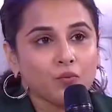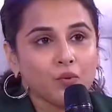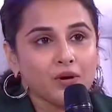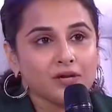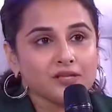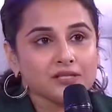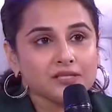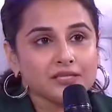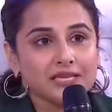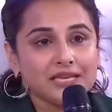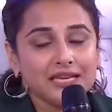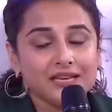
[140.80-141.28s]

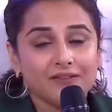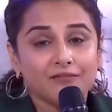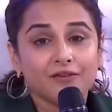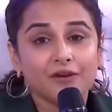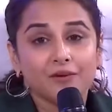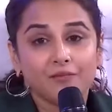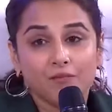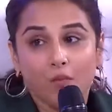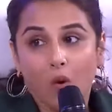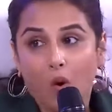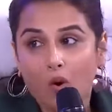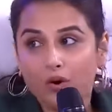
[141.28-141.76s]
was
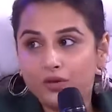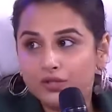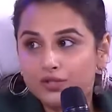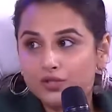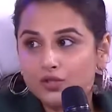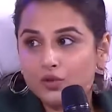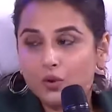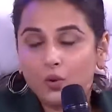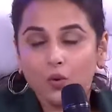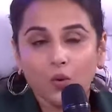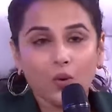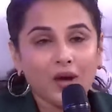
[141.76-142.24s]
even more
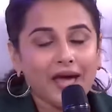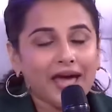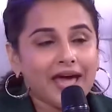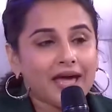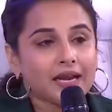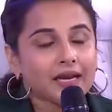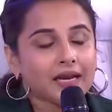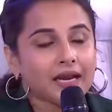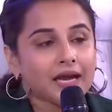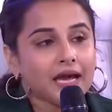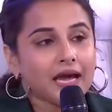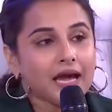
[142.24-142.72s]
so.
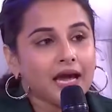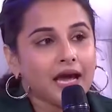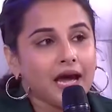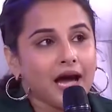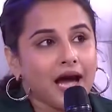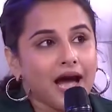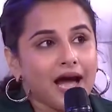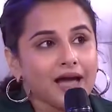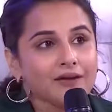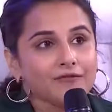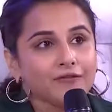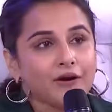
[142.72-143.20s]
And
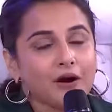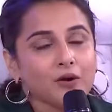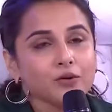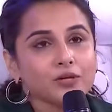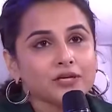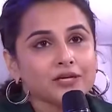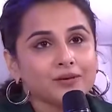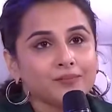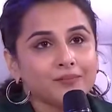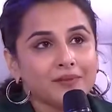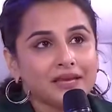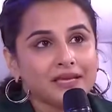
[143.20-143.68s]
I found
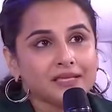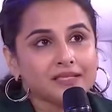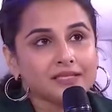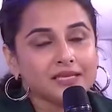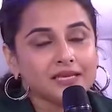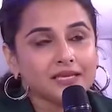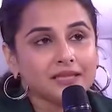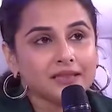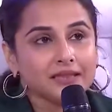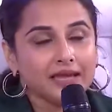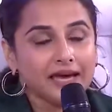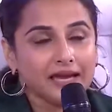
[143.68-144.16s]
it
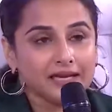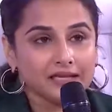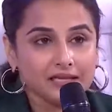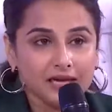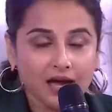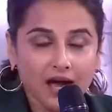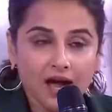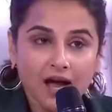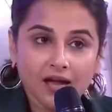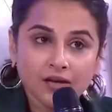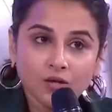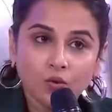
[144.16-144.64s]
amazing that
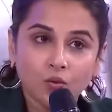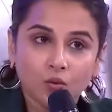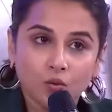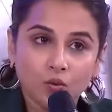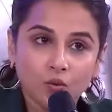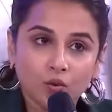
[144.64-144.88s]
Anu,